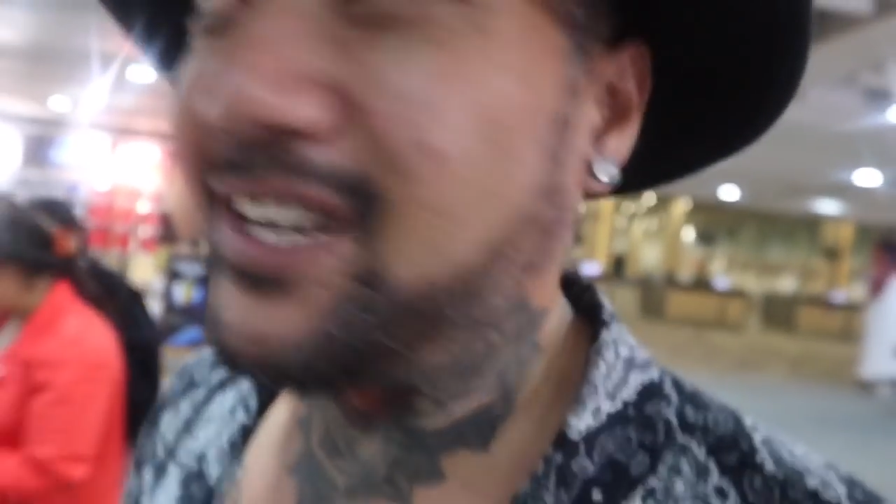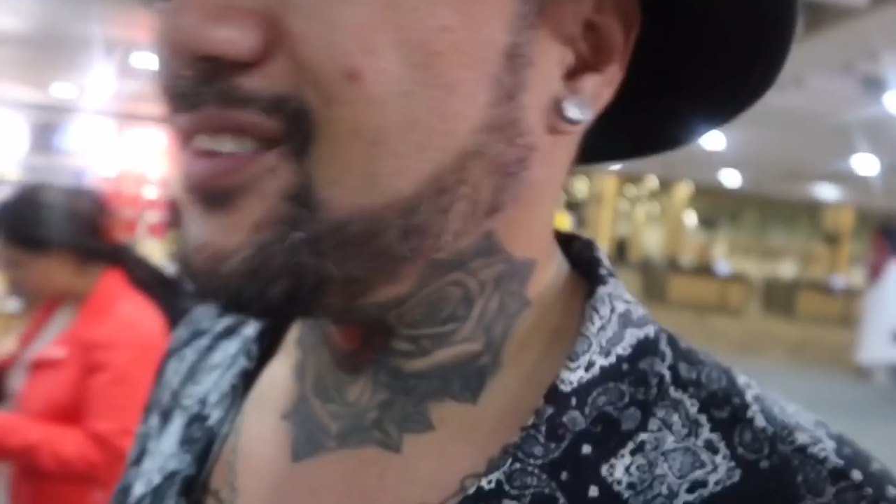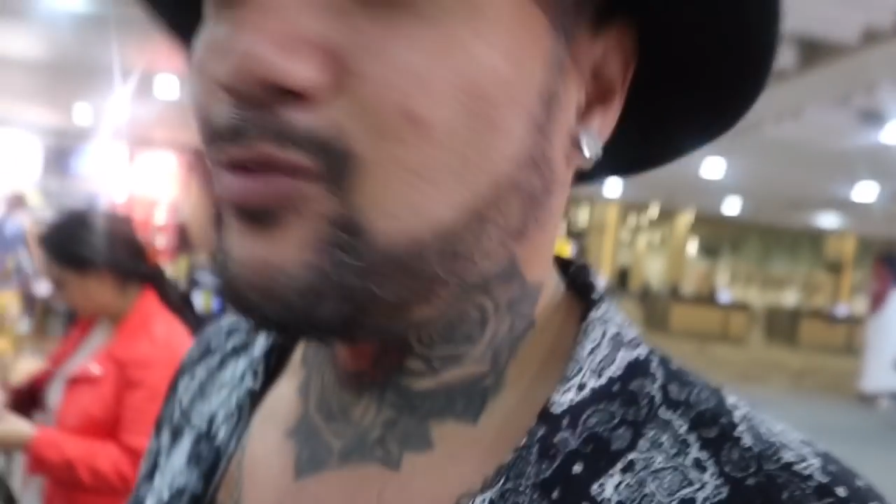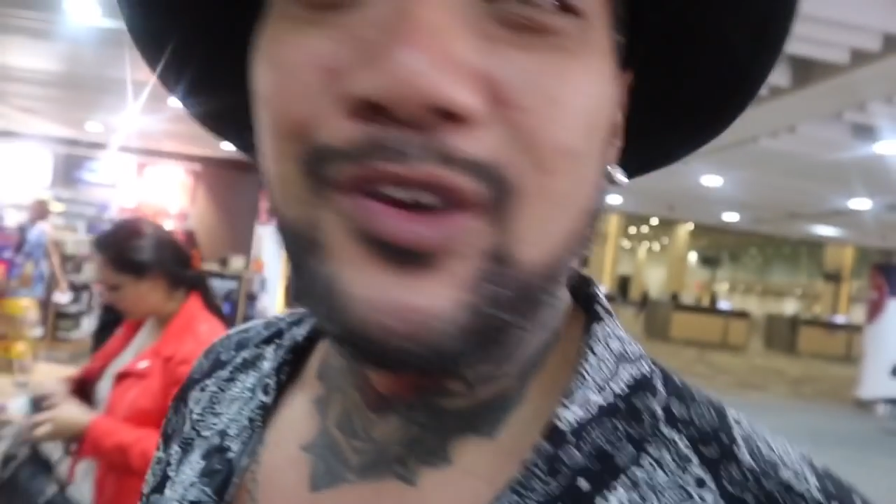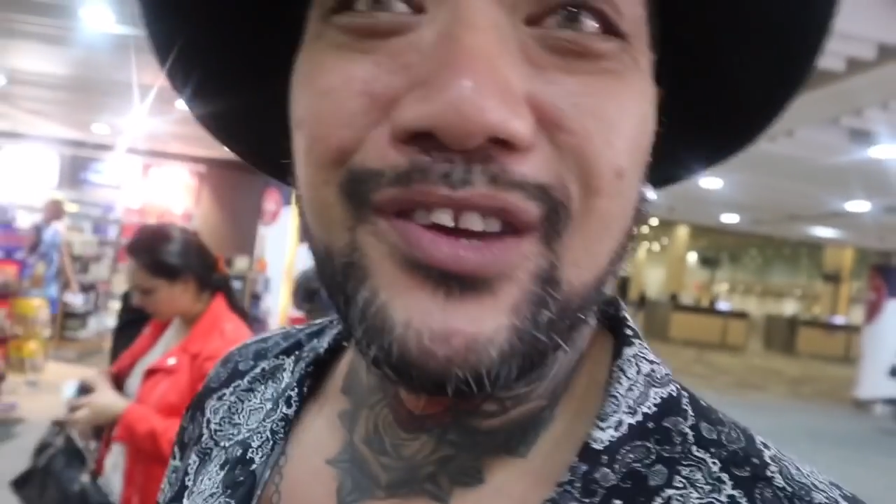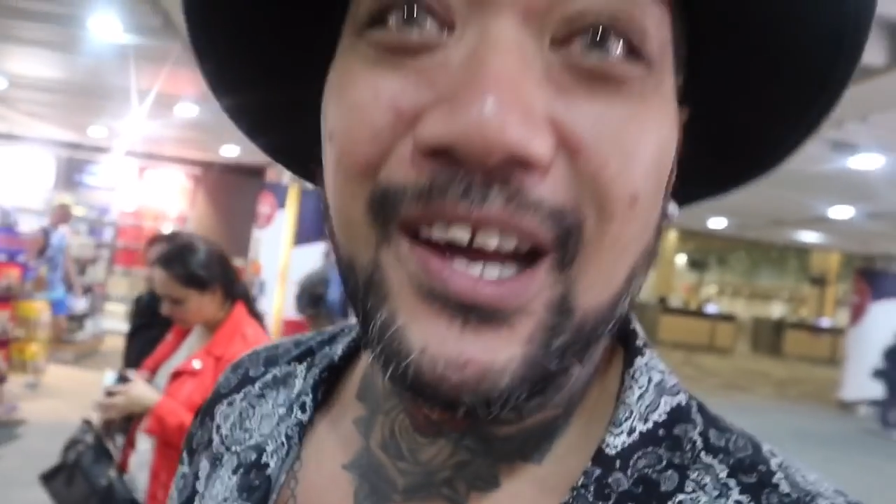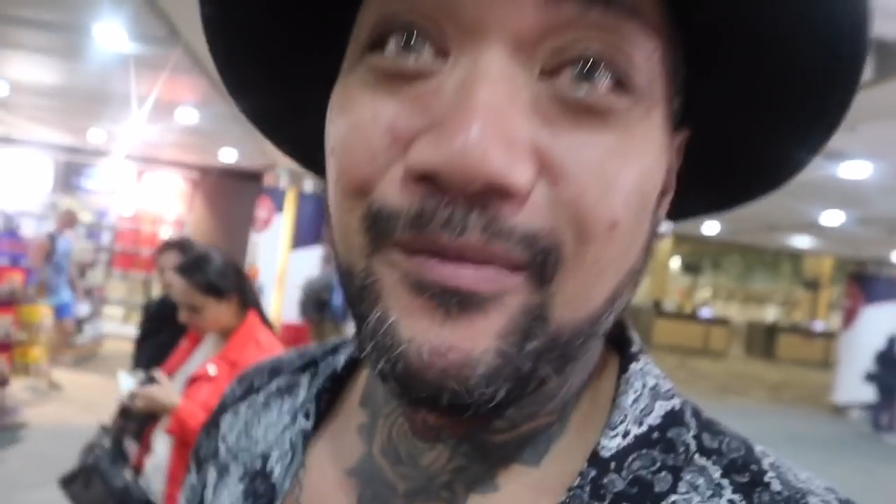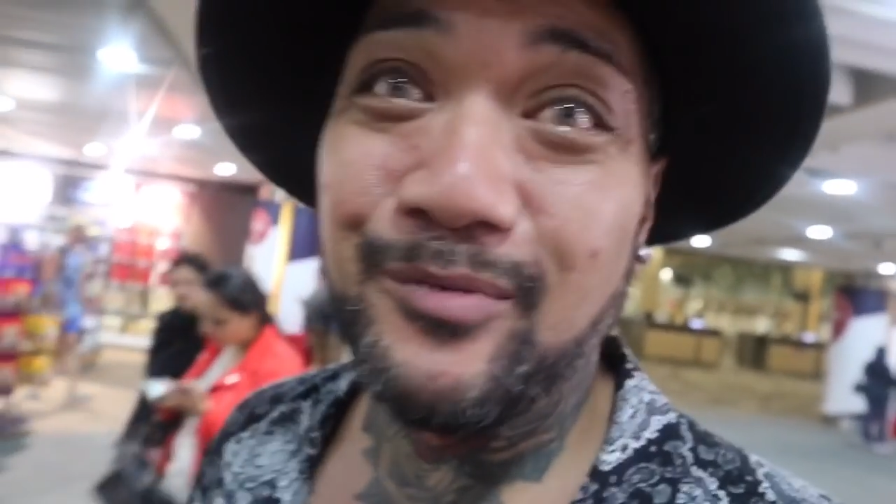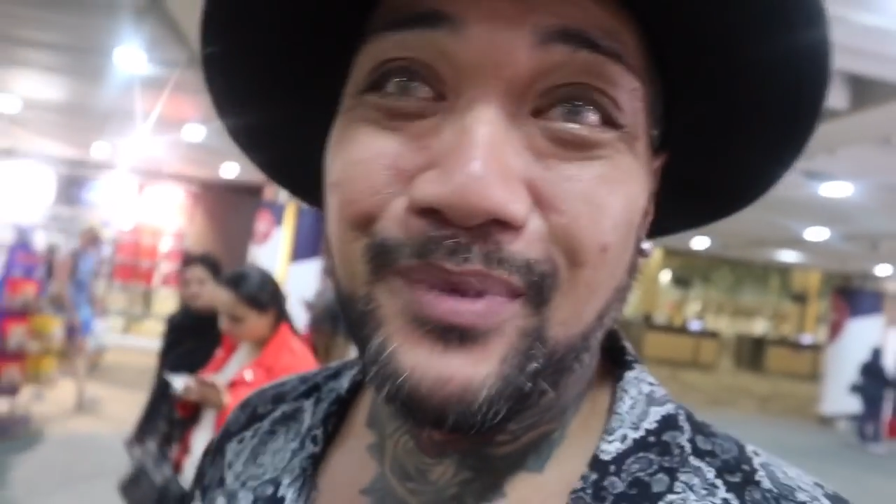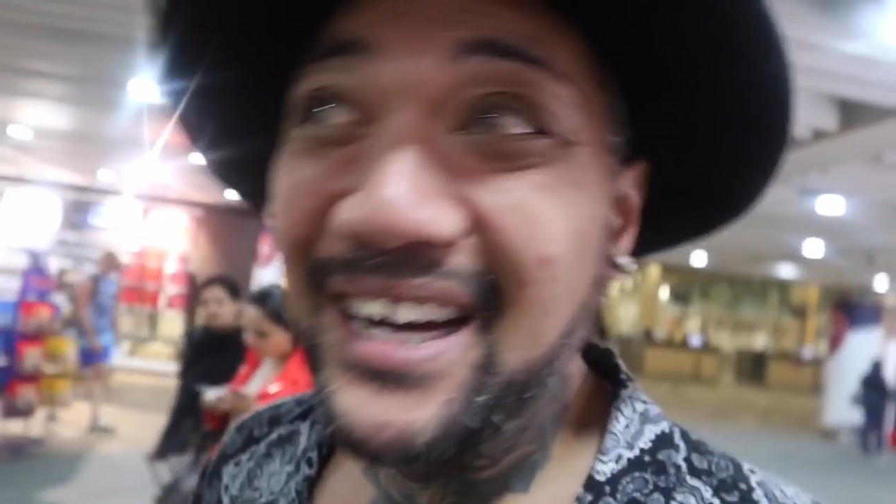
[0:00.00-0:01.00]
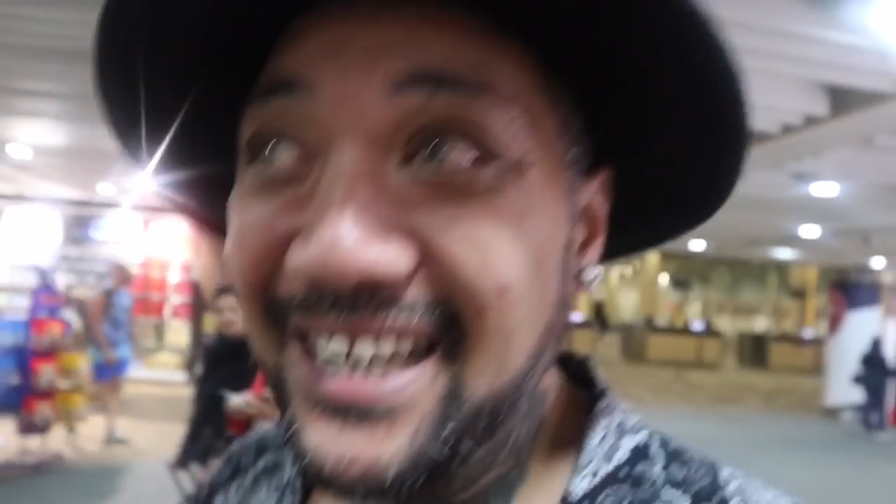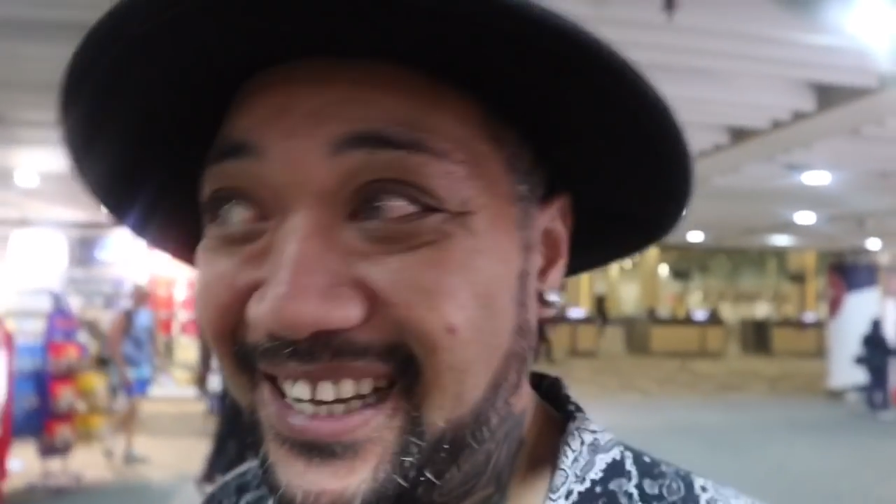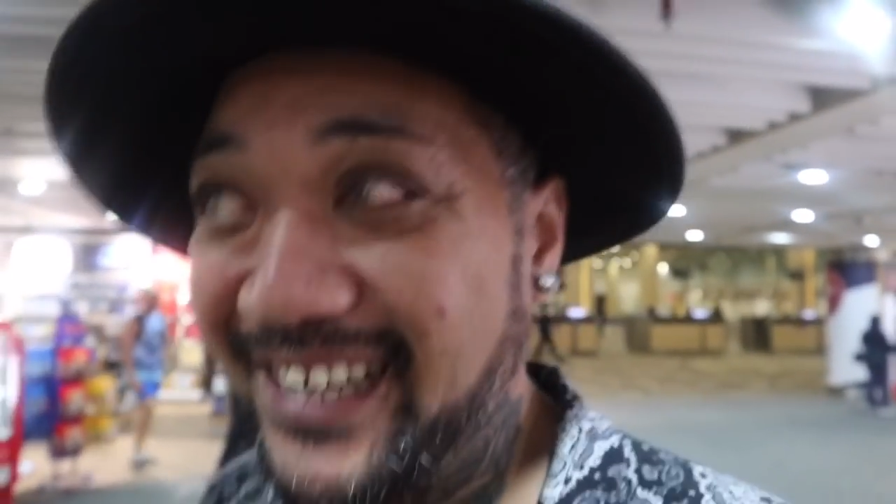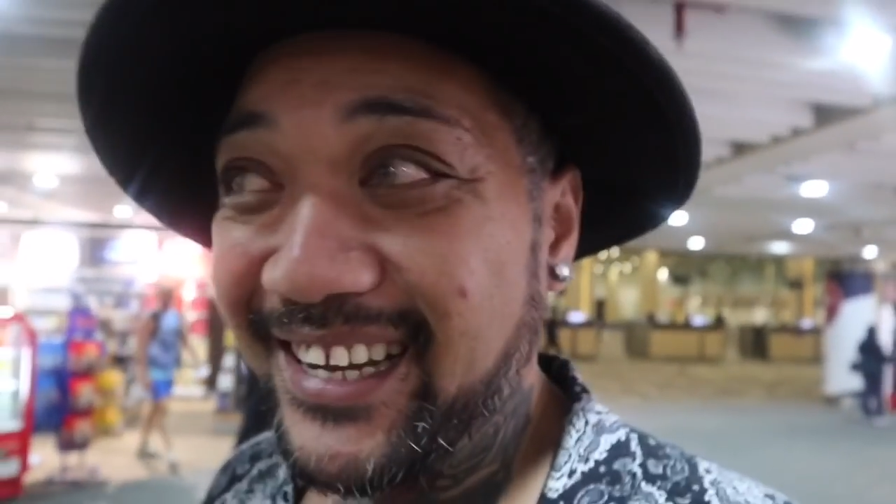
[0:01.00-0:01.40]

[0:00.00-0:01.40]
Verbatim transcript: is when you come to Bali,